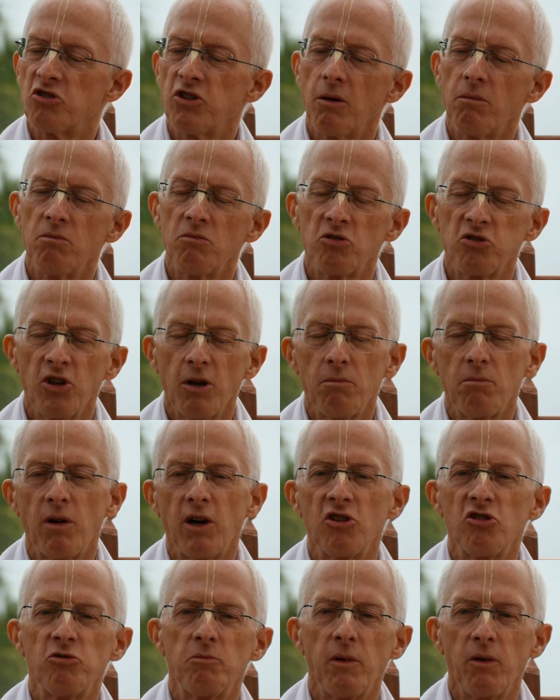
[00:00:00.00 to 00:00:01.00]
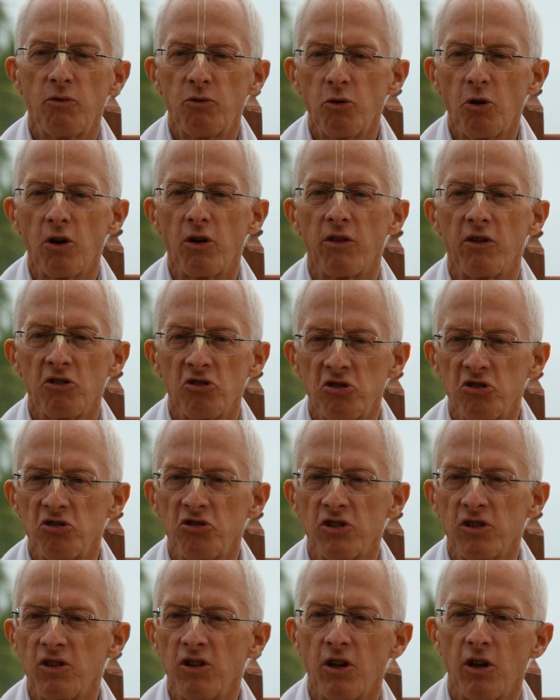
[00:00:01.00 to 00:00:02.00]
some months before,
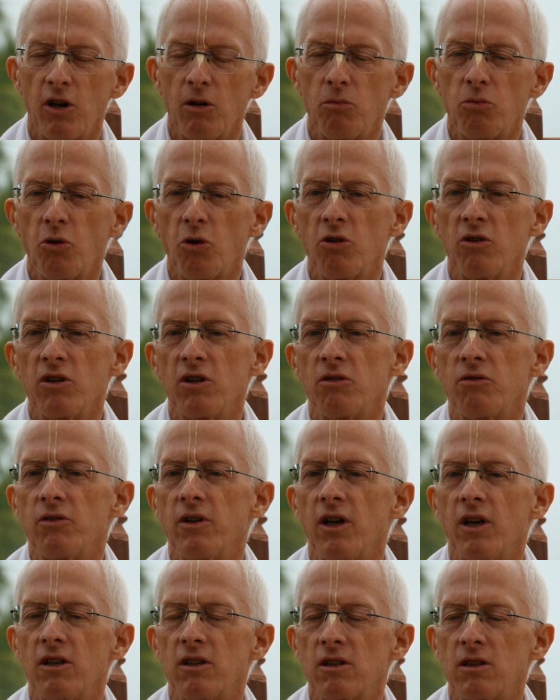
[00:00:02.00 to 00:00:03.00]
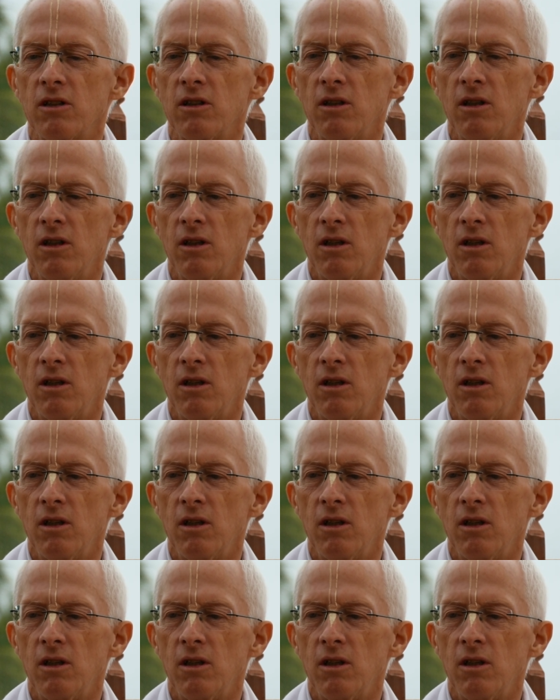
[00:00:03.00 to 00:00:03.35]
this is an important event,